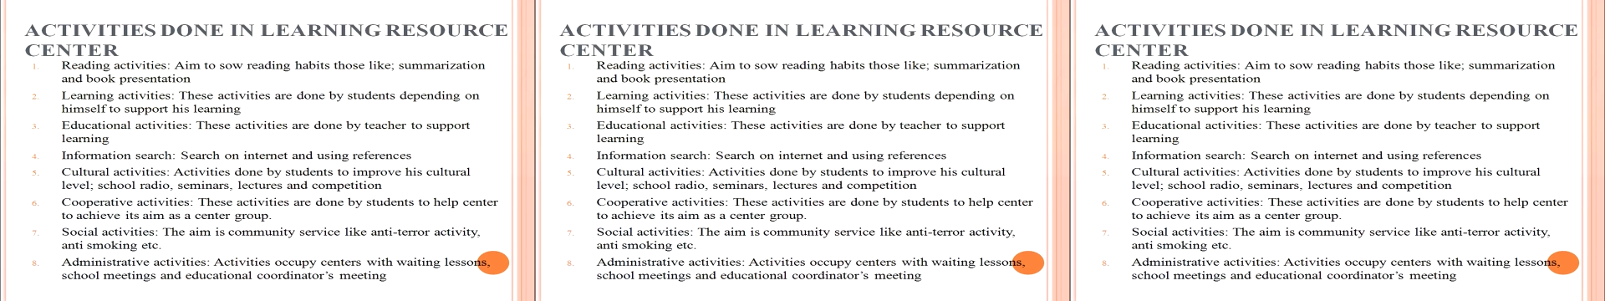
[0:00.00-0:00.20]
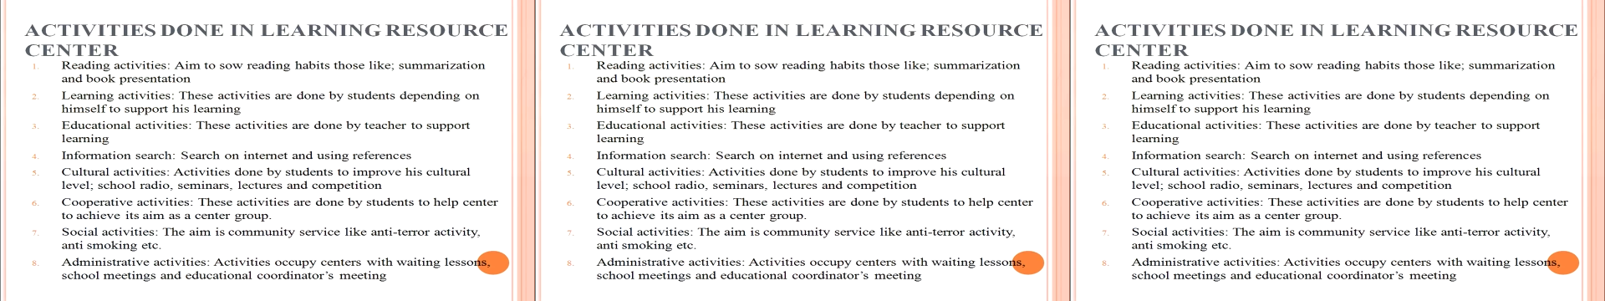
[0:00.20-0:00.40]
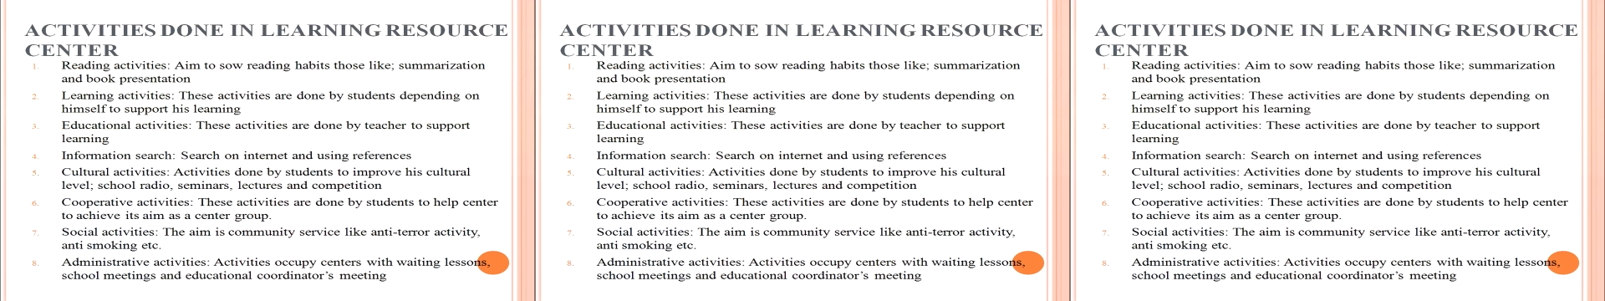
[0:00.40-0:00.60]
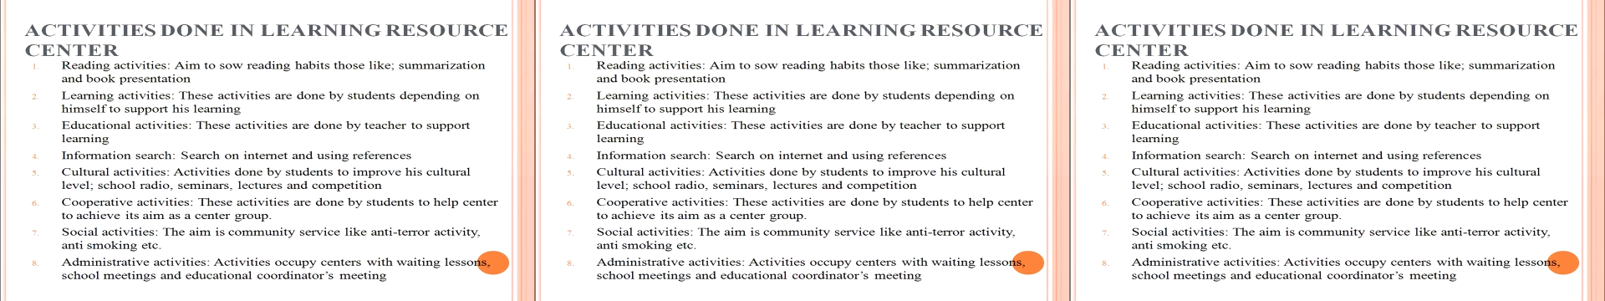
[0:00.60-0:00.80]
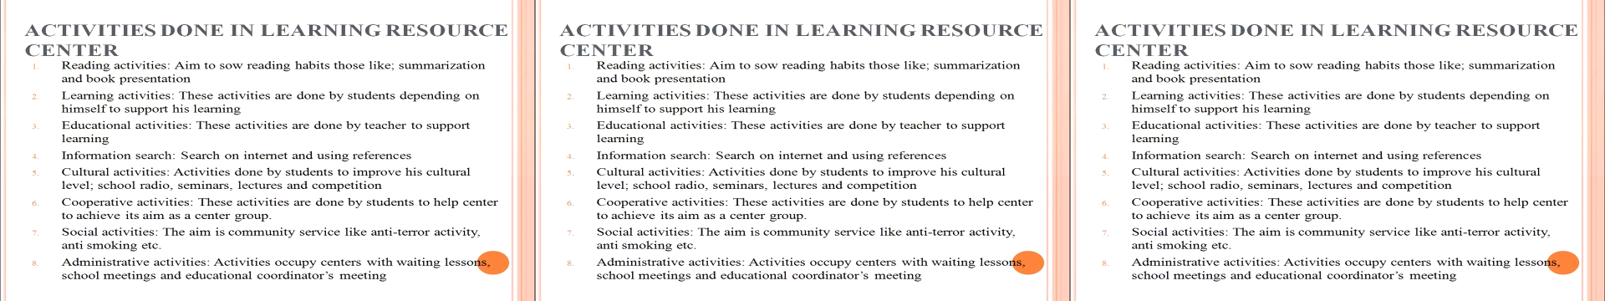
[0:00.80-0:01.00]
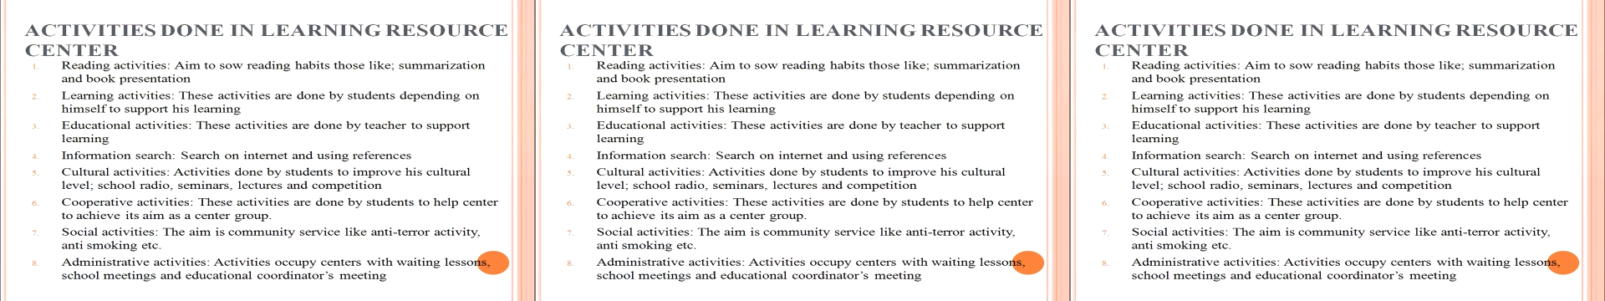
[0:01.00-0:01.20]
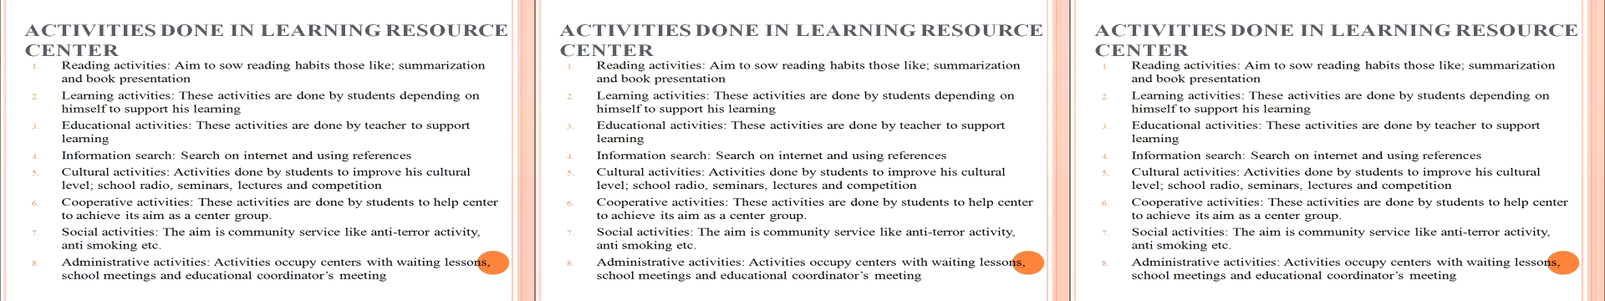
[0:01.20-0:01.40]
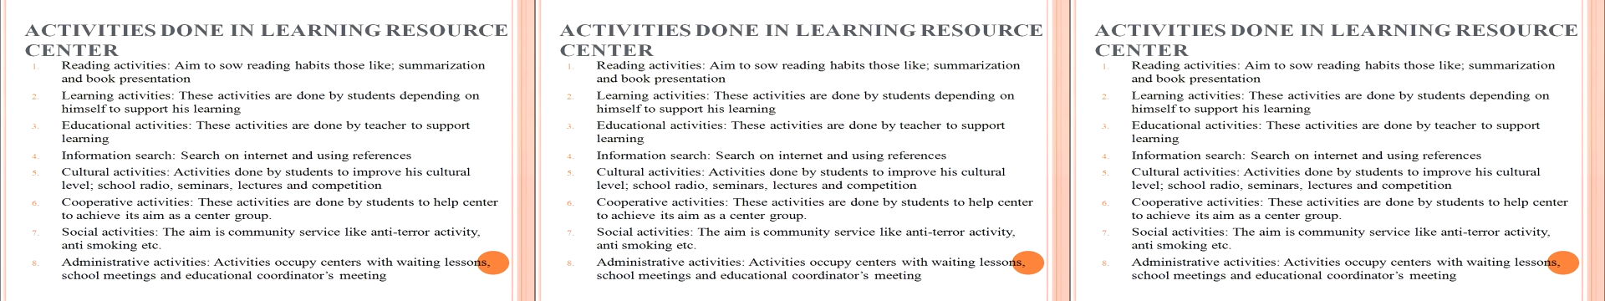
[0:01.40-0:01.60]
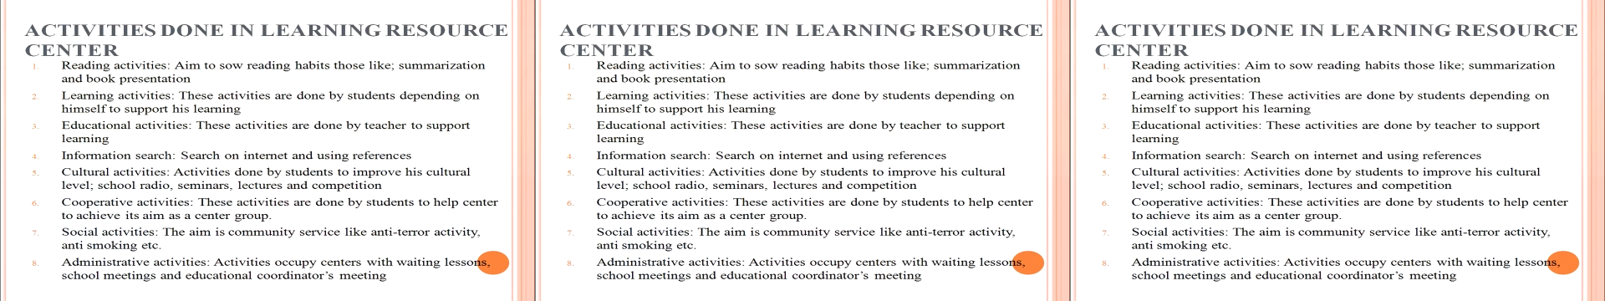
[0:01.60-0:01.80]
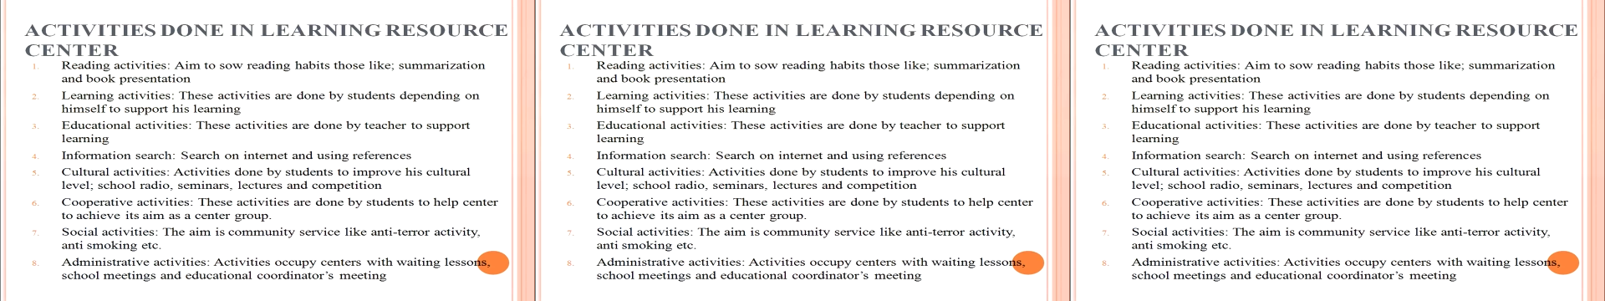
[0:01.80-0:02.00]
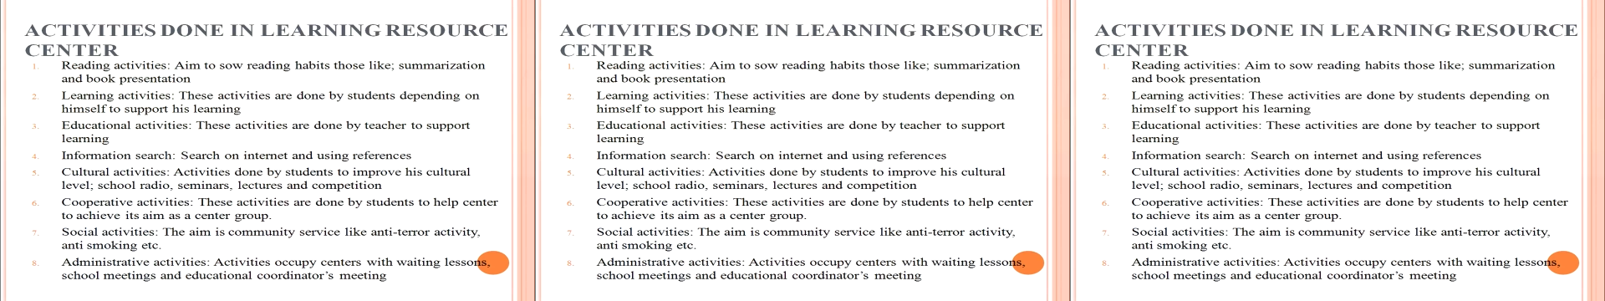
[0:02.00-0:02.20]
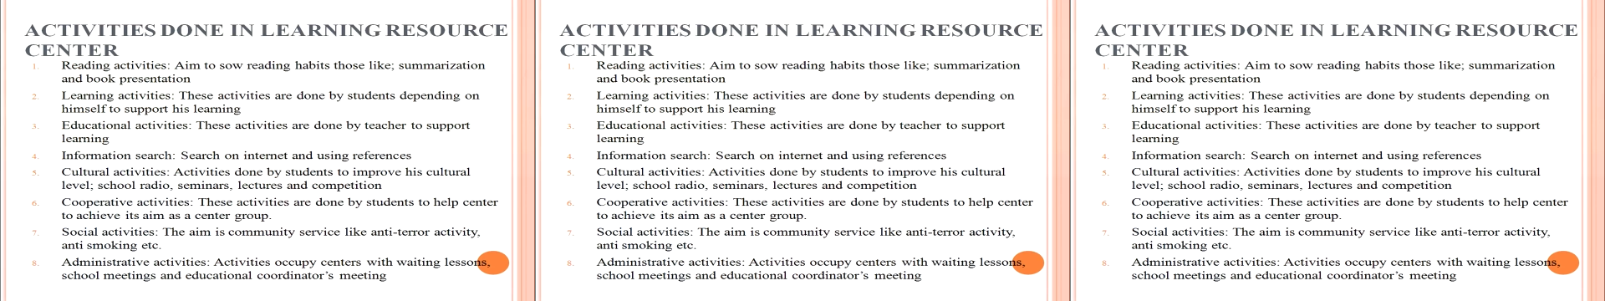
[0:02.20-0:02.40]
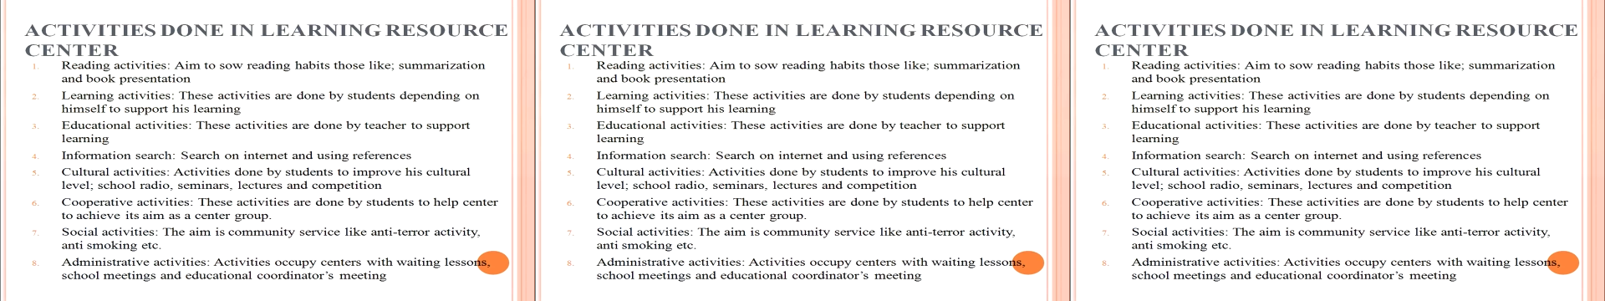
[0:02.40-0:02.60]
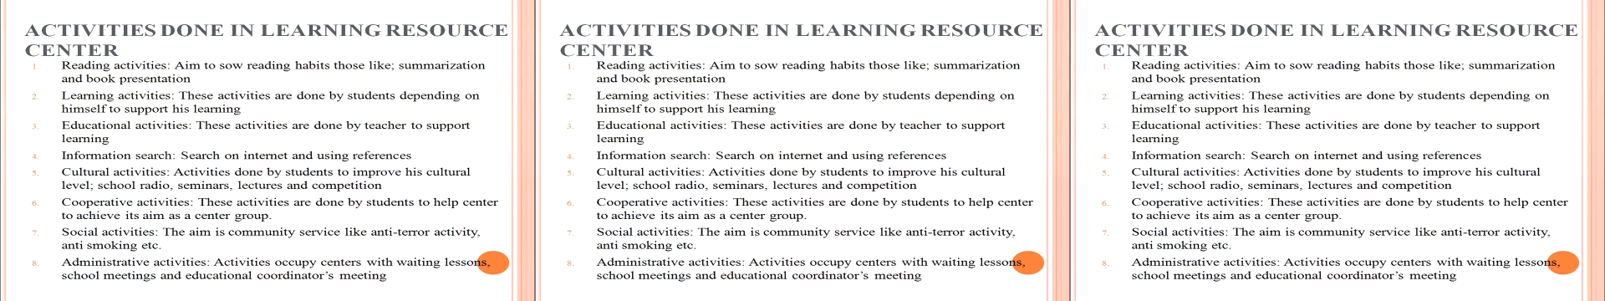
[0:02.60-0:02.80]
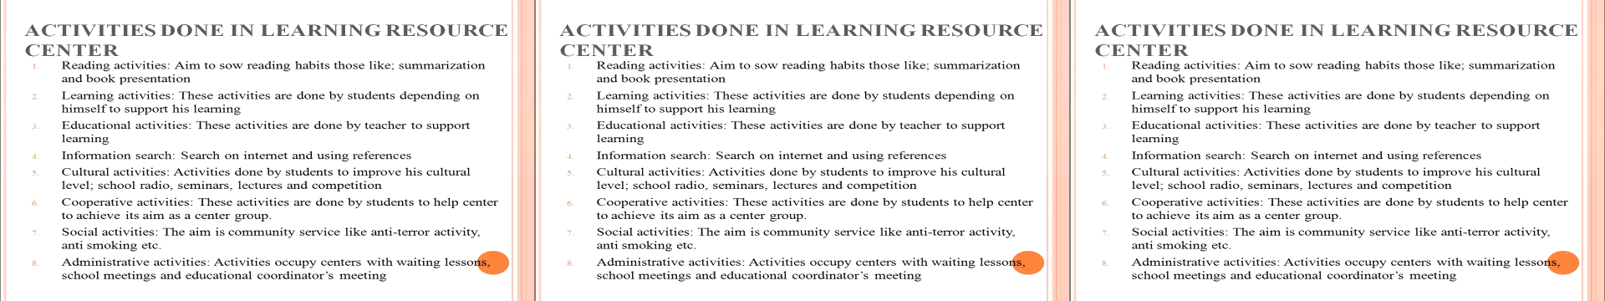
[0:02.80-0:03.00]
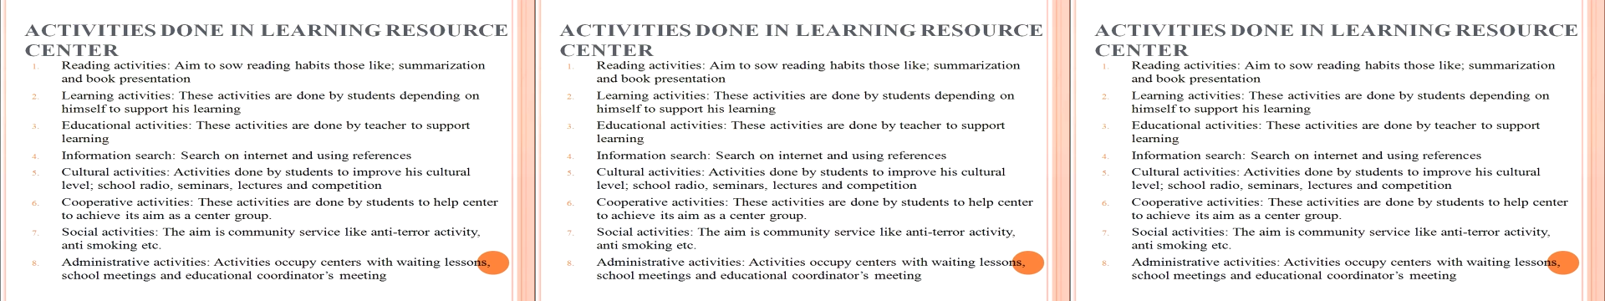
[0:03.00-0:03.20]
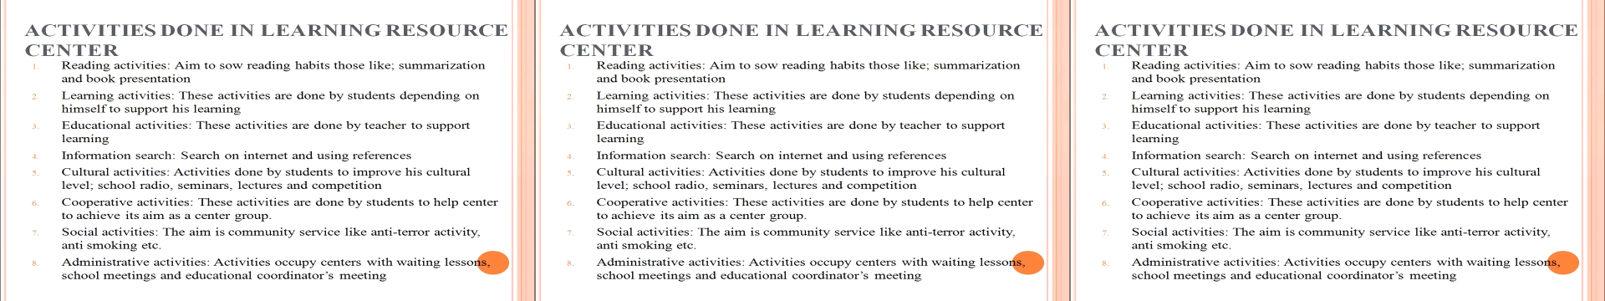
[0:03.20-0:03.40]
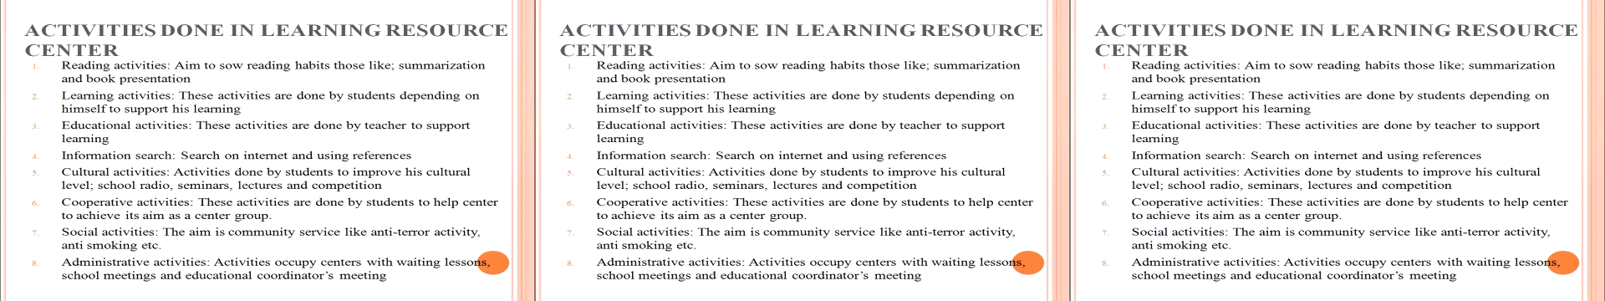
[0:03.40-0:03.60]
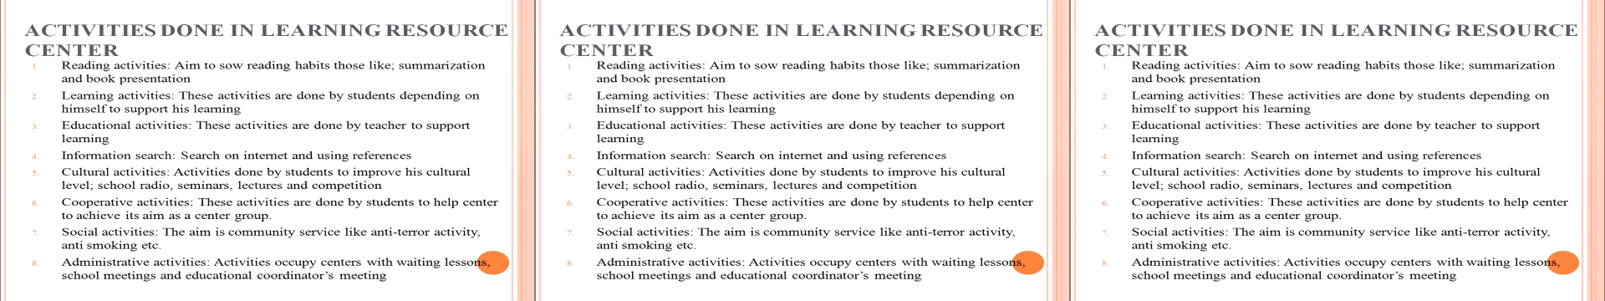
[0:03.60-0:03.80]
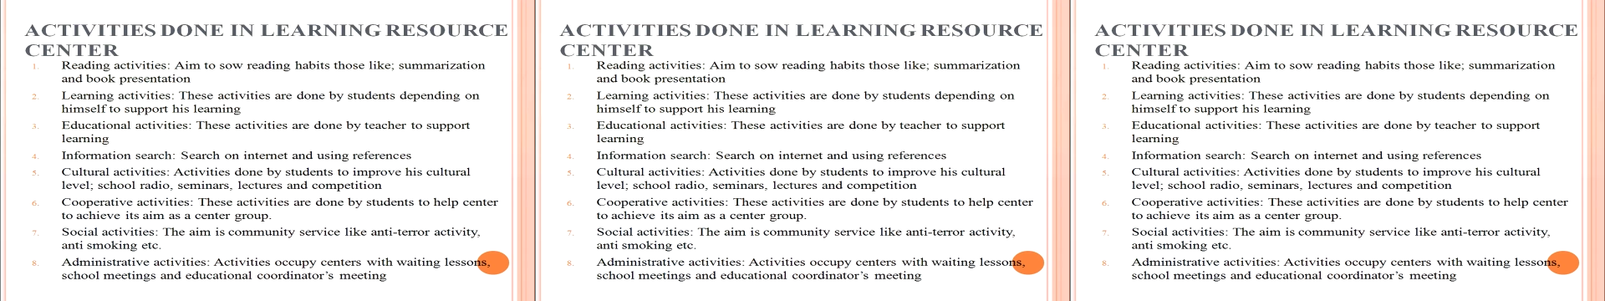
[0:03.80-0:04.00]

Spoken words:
[unreadable: no face in view]